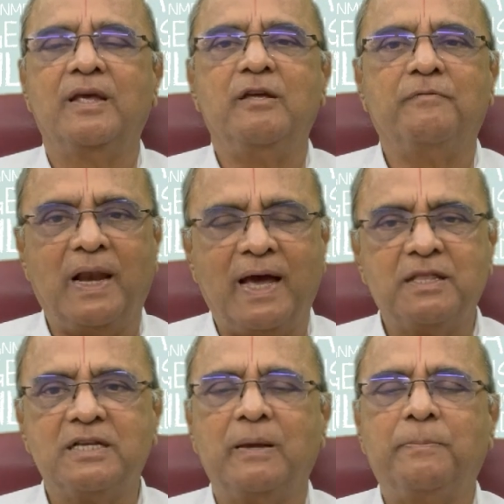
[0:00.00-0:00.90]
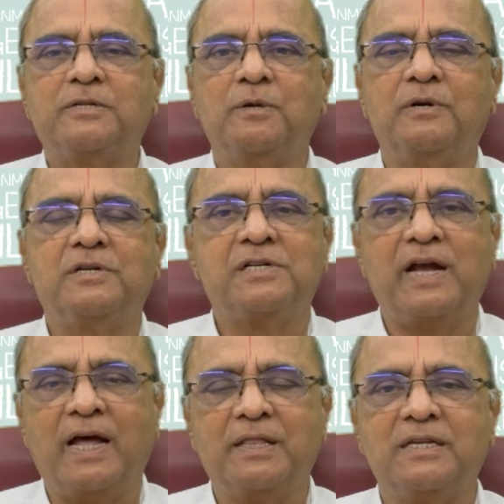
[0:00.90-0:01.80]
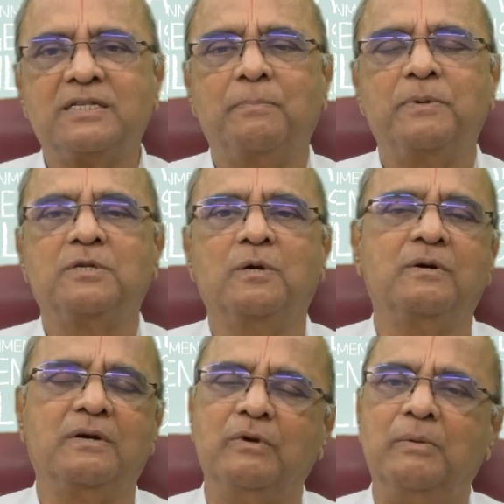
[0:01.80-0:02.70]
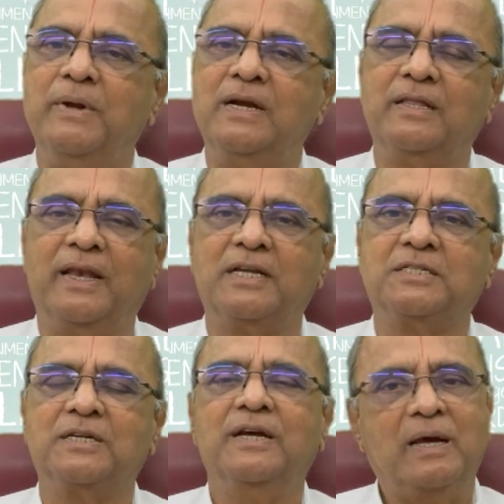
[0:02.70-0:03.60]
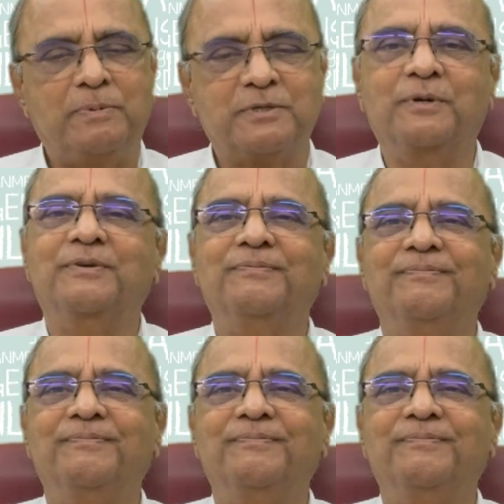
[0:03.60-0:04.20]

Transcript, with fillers: If you like this episode, share this episode. We'll meet in the next episode.